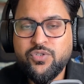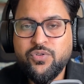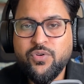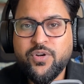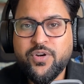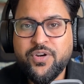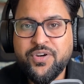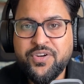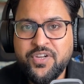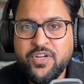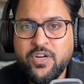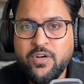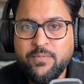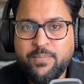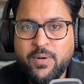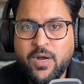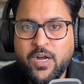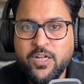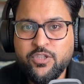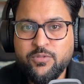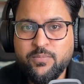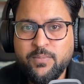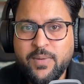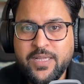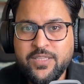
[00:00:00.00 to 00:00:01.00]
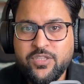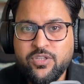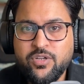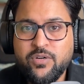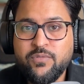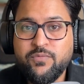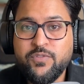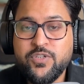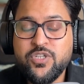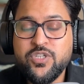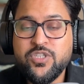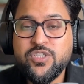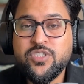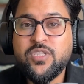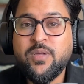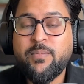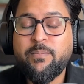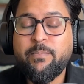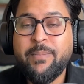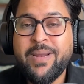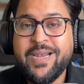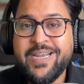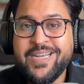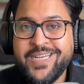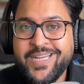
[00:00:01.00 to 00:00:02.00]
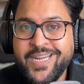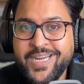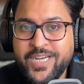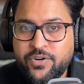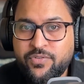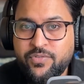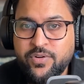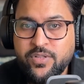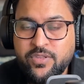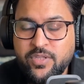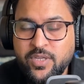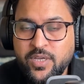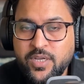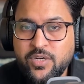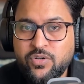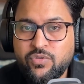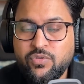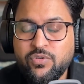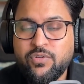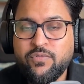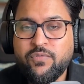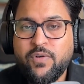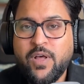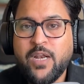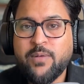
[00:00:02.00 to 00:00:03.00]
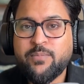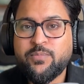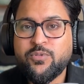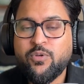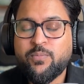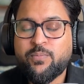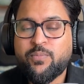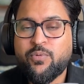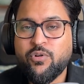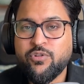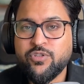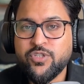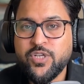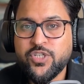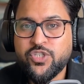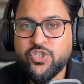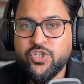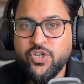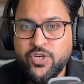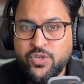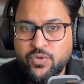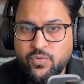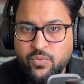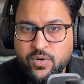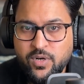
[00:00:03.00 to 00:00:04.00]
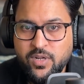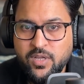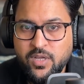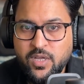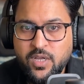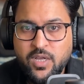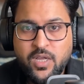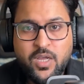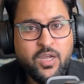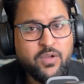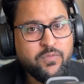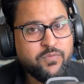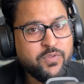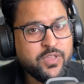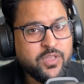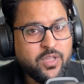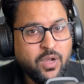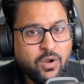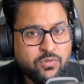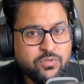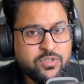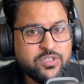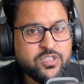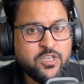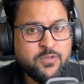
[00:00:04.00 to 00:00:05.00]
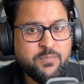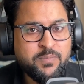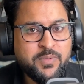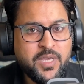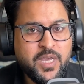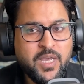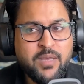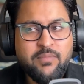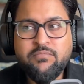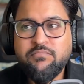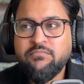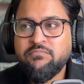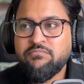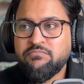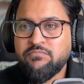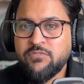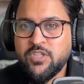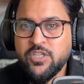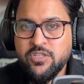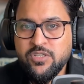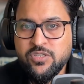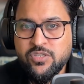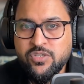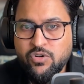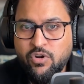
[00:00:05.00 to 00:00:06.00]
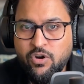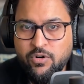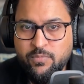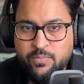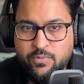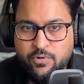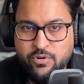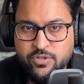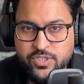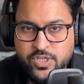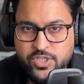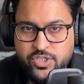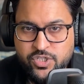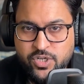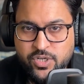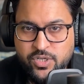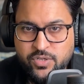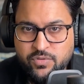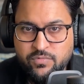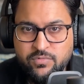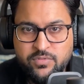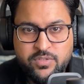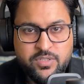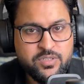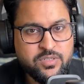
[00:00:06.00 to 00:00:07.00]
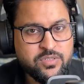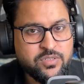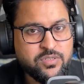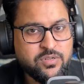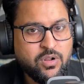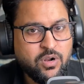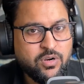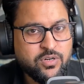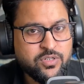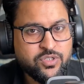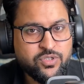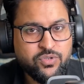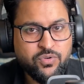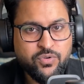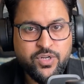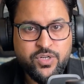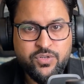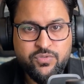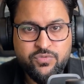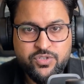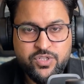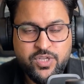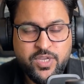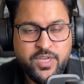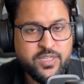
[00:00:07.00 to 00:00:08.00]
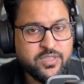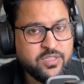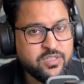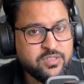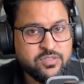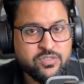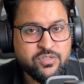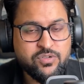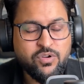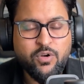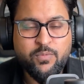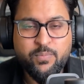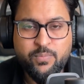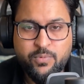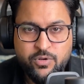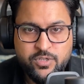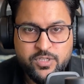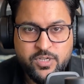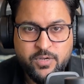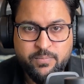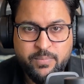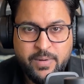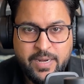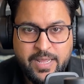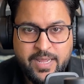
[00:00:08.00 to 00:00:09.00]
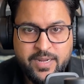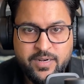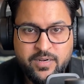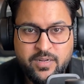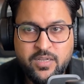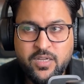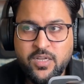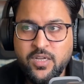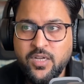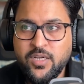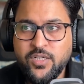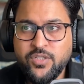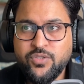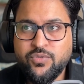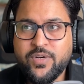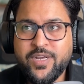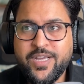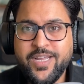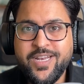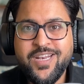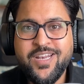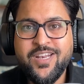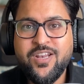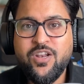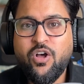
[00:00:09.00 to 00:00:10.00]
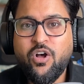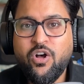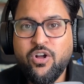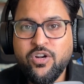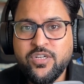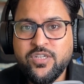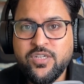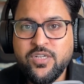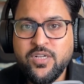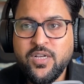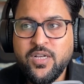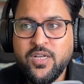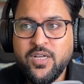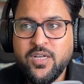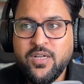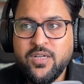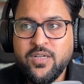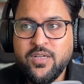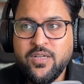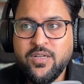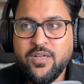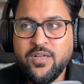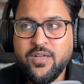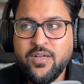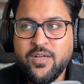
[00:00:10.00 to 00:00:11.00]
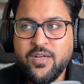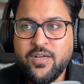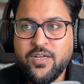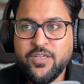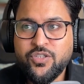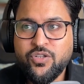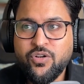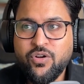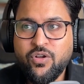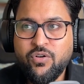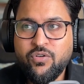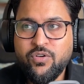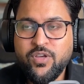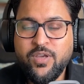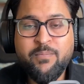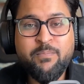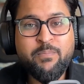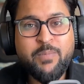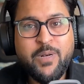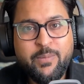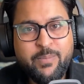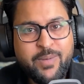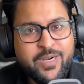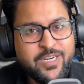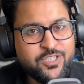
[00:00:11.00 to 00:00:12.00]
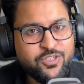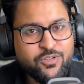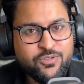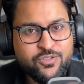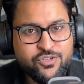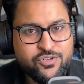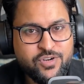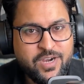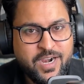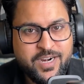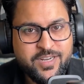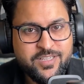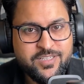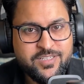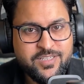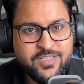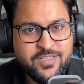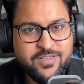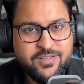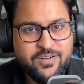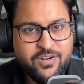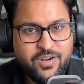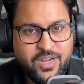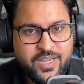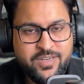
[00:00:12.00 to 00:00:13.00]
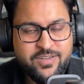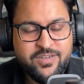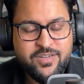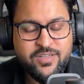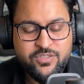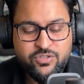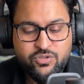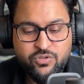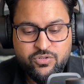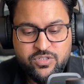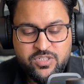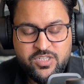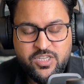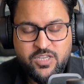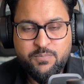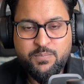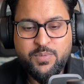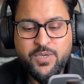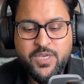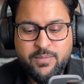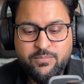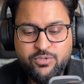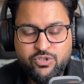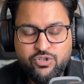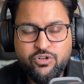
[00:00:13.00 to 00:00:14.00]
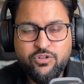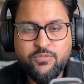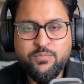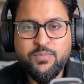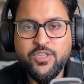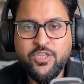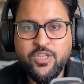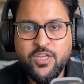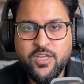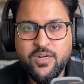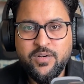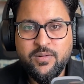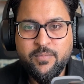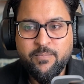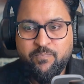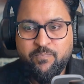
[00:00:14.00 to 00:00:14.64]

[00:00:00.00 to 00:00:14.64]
your critical path method, which is the mandatory thing to develop your project schedule. Without CPM, this is not project schedule. This is not, sorry to say, this is not project plan. You cannot implement your strategy, right? So CPM should be there.